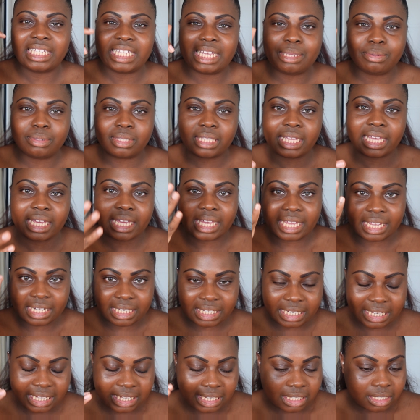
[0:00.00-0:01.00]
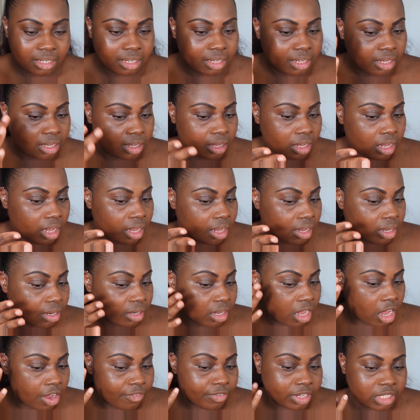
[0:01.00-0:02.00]
seems like it did
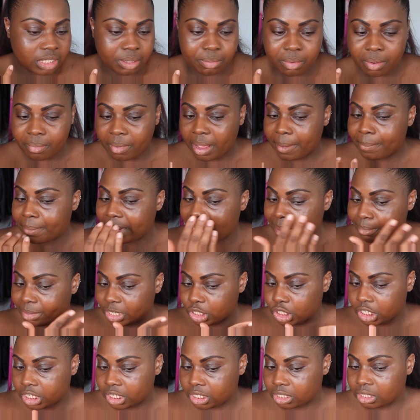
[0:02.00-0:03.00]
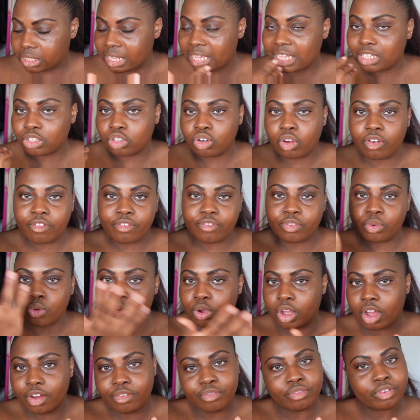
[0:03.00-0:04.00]
cover some of my blemishes. It's not full
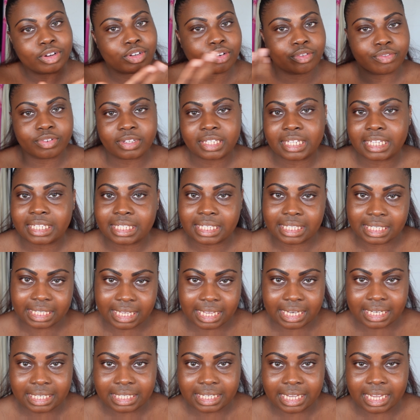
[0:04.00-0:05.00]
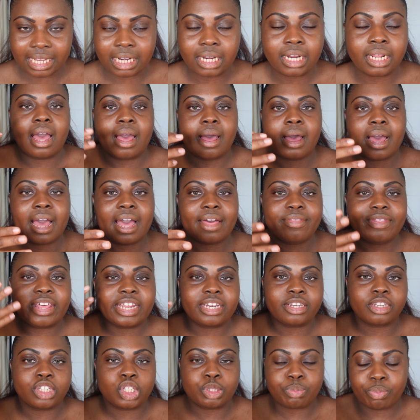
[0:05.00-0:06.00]
coverage, obviously it's a skin tint. And
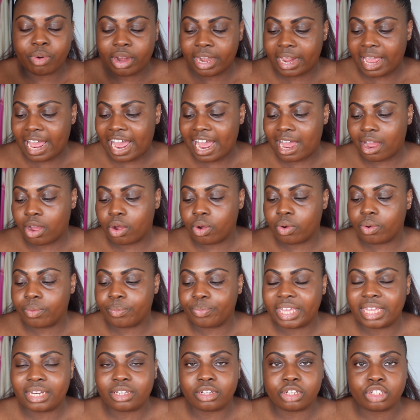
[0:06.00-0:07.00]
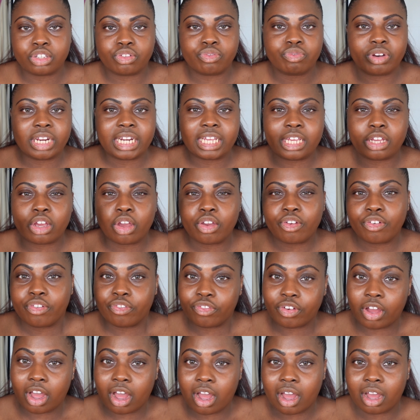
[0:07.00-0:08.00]
then to spread it out, it doesn't really go
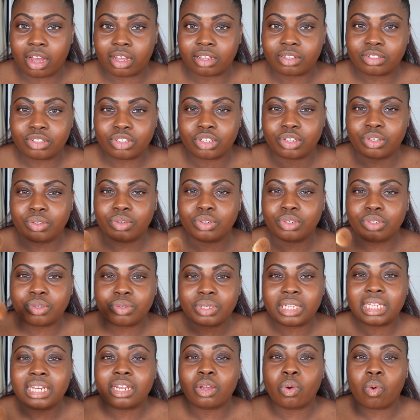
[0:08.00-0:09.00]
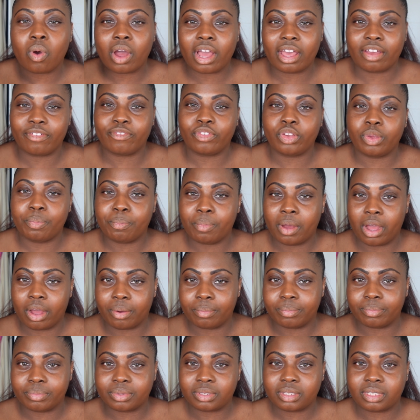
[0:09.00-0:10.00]
far. So you do need quite a few
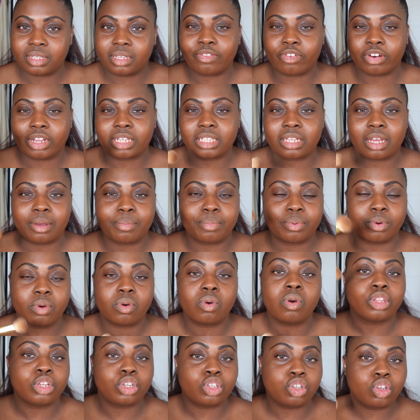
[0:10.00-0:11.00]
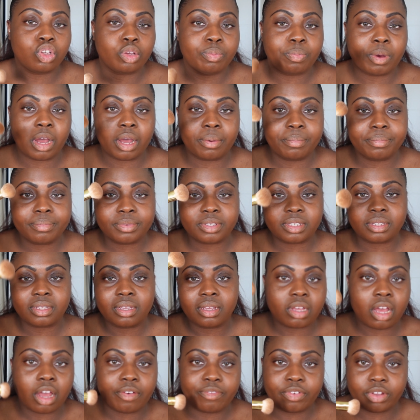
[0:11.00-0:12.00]
pumps. For example, the 2 pumps
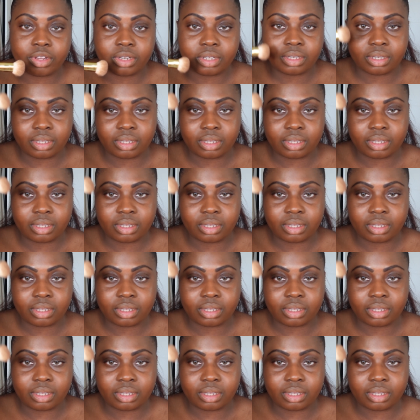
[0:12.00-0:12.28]
covered